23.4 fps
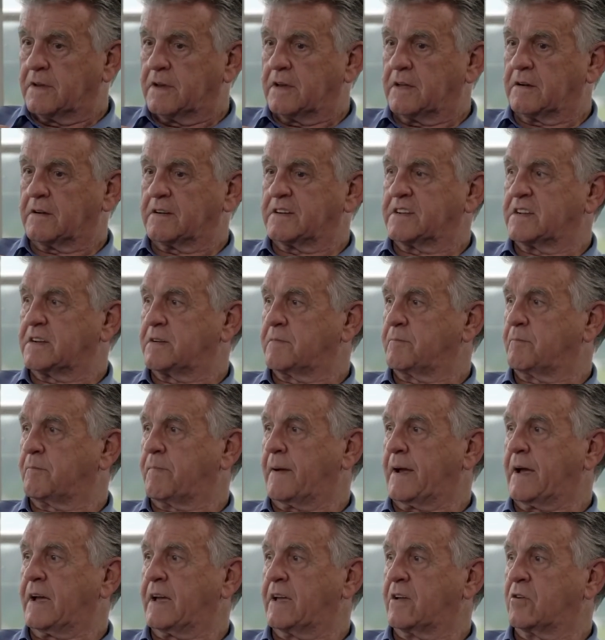and I didn't
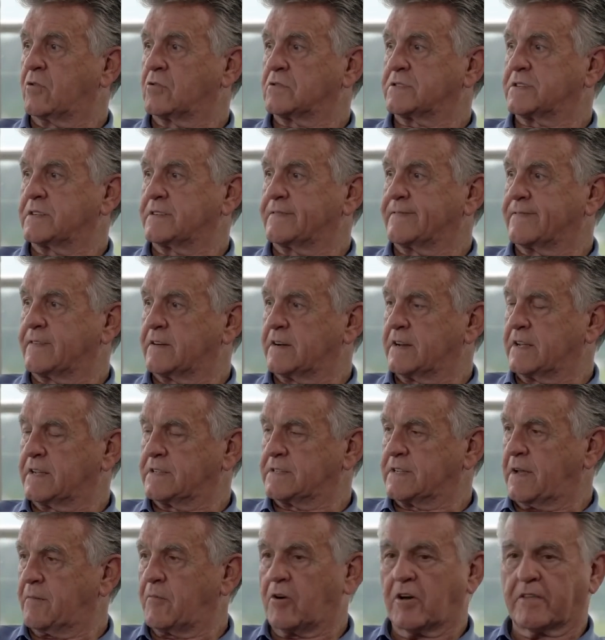pay or sit for an
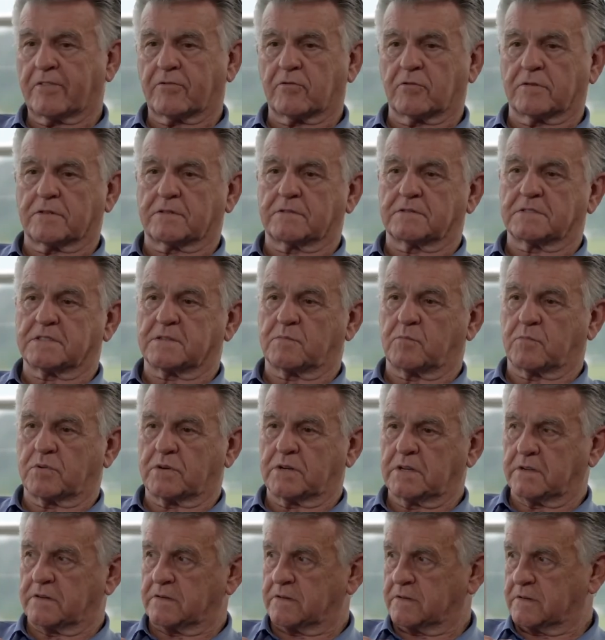exam. I thought that was
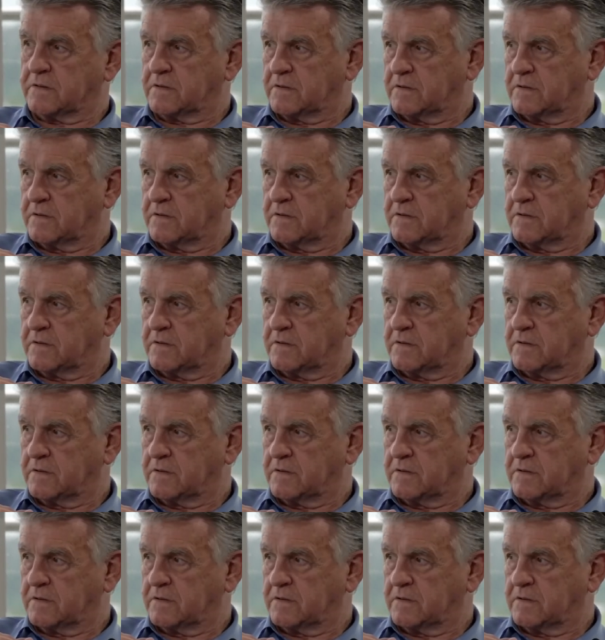brilliant